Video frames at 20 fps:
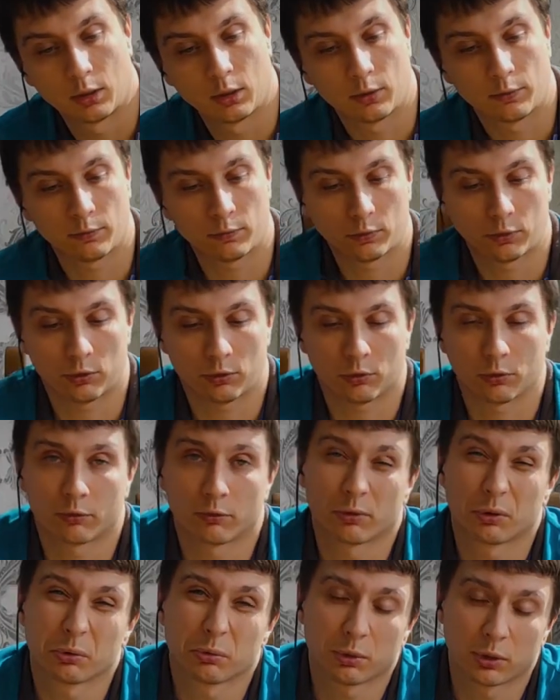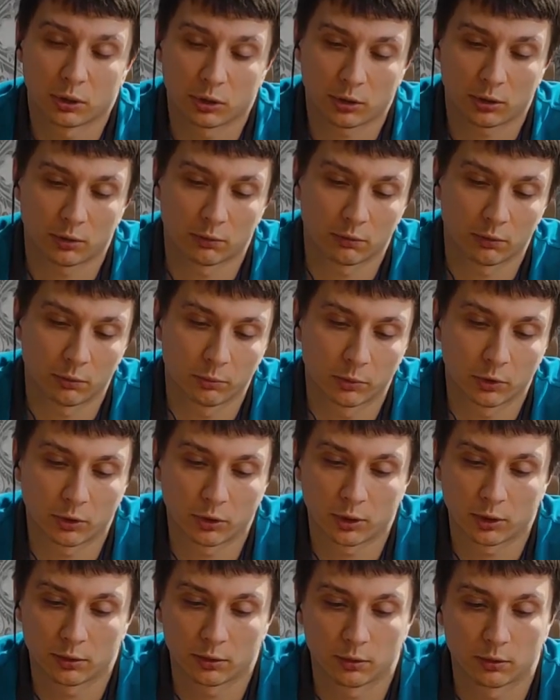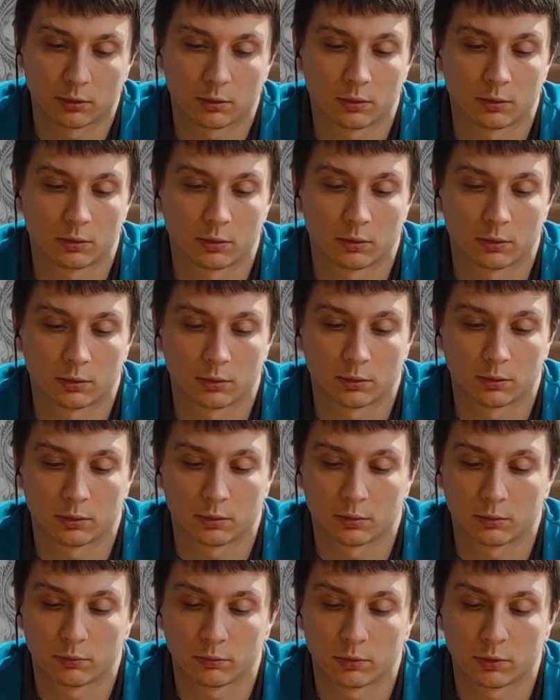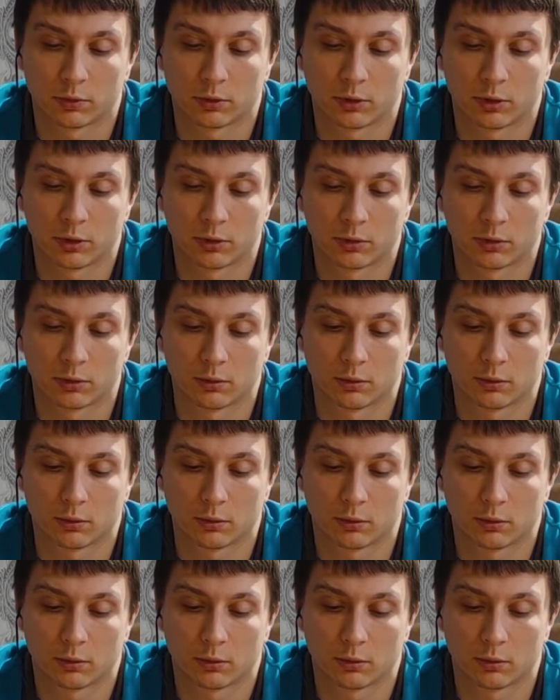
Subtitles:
For servo winch I will be running Quick Run